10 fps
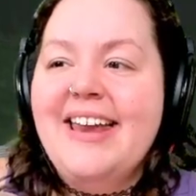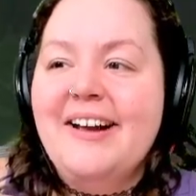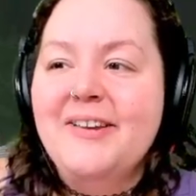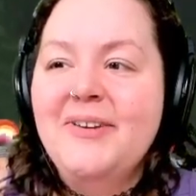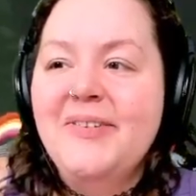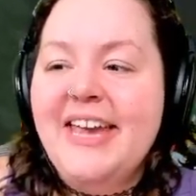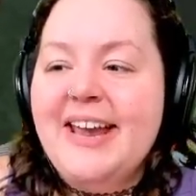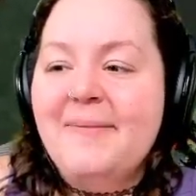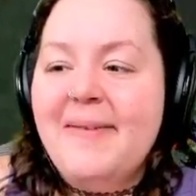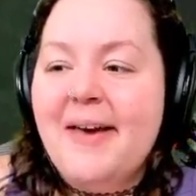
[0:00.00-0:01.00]
Are you
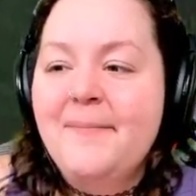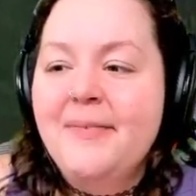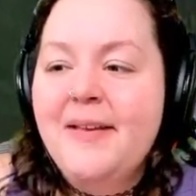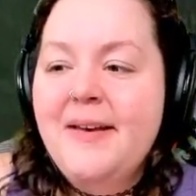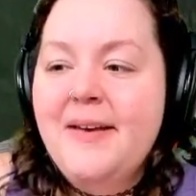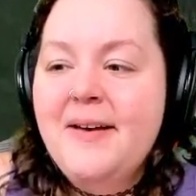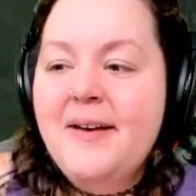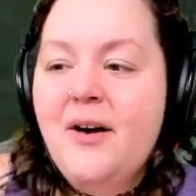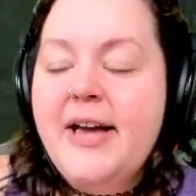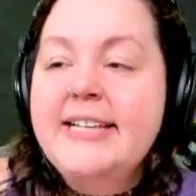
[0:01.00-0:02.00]
kidding me?
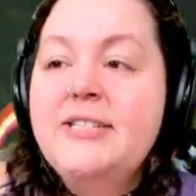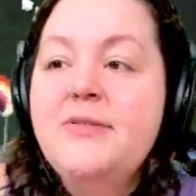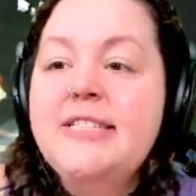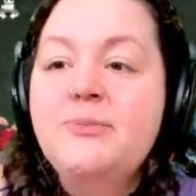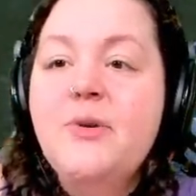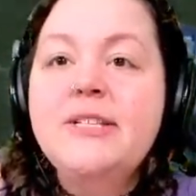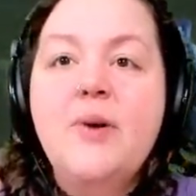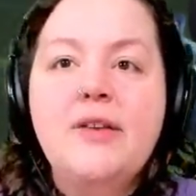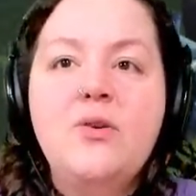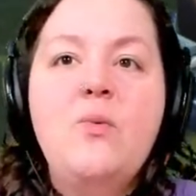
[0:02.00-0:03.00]
Okay, so this was
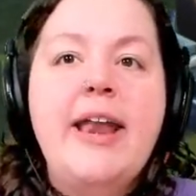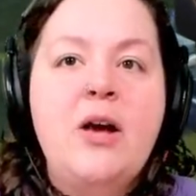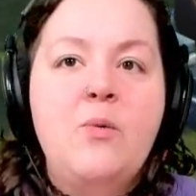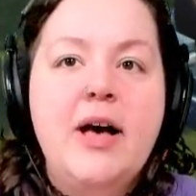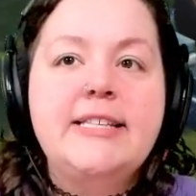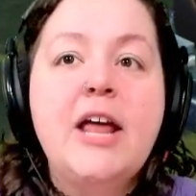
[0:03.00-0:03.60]
where the wedding was.